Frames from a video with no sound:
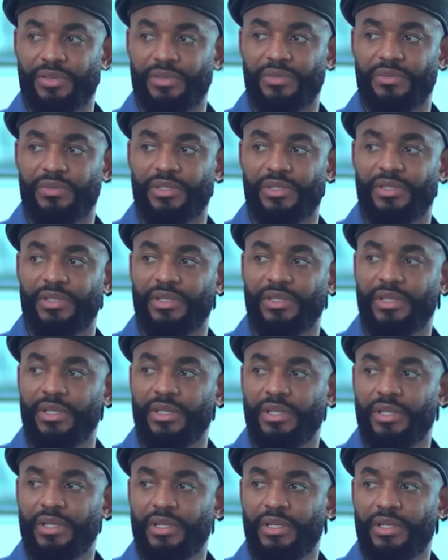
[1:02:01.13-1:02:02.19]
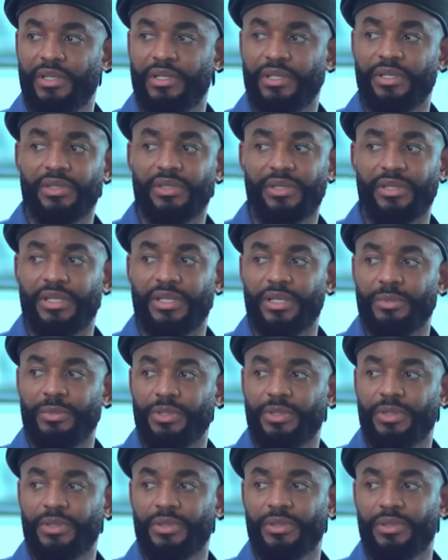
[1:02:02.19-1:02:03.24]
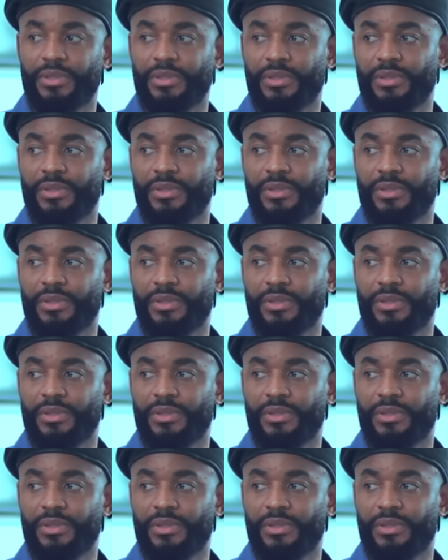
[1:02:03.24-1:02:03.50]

school fees. They just got admission.